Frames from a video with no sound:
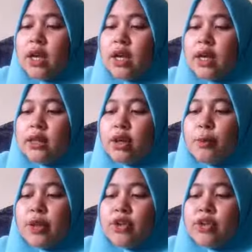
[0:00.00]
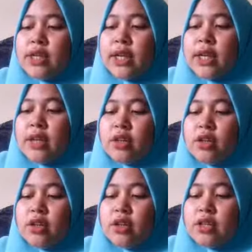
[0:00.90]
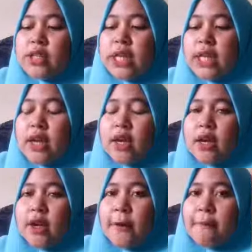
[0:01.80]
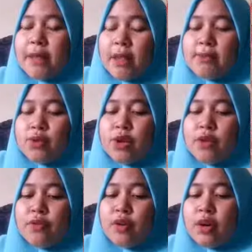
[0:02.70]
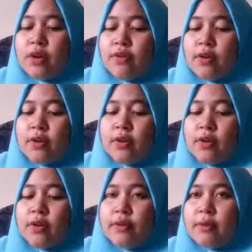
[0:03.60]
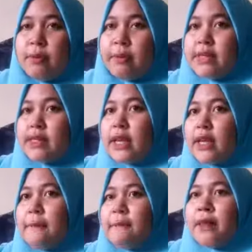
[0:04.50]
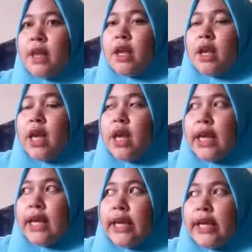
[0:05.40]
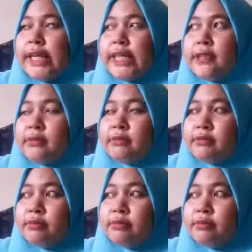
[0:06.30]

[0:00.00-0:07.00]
anthropolinguistic, and ethnolinguistic. I'm sorry for my mistake, and